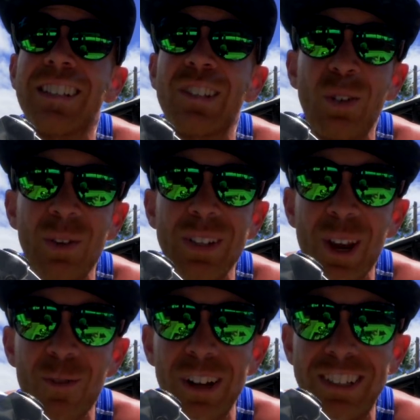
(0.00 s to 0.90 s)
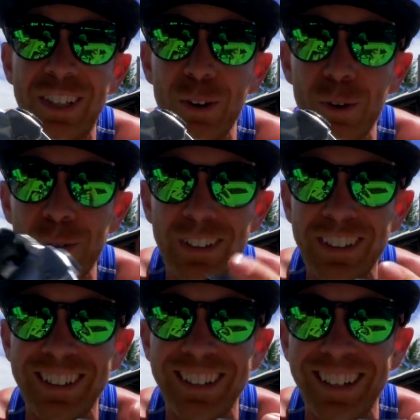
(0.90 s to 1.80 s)
As soon as I want to.
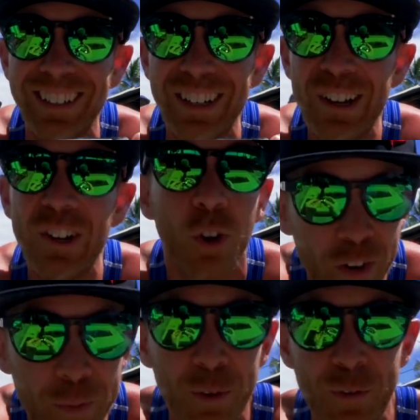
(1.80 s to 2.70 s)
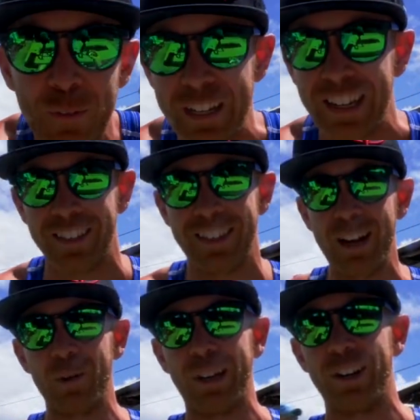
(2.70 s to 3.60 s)
November 15th. November 15th. There
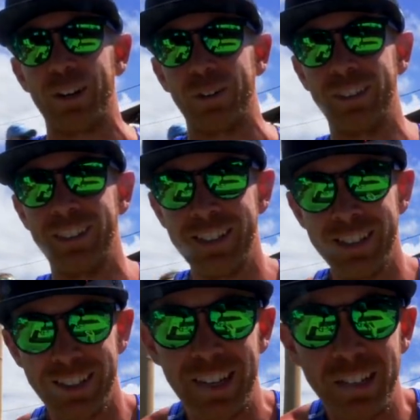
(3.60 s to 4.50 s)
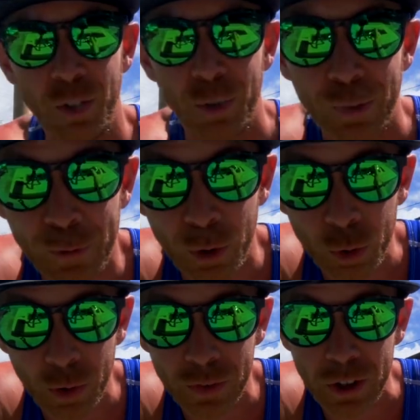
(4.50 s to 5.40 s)
we go. Stay tuned. Full
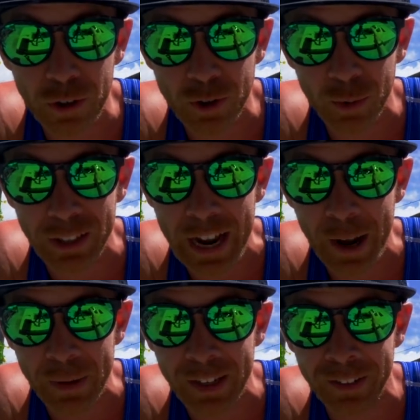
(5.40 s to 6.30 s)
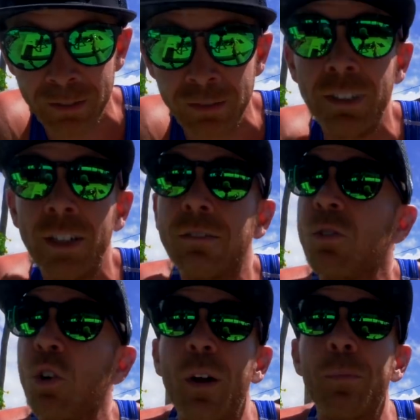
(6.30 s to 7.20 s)
reviews will happen
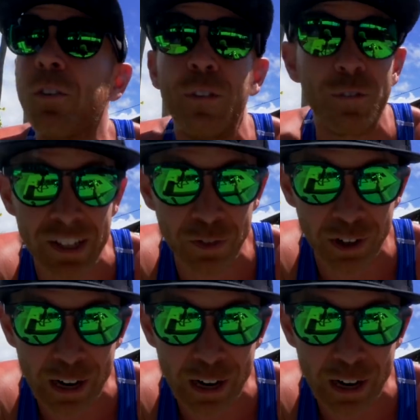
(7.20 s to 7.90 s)
November 15th or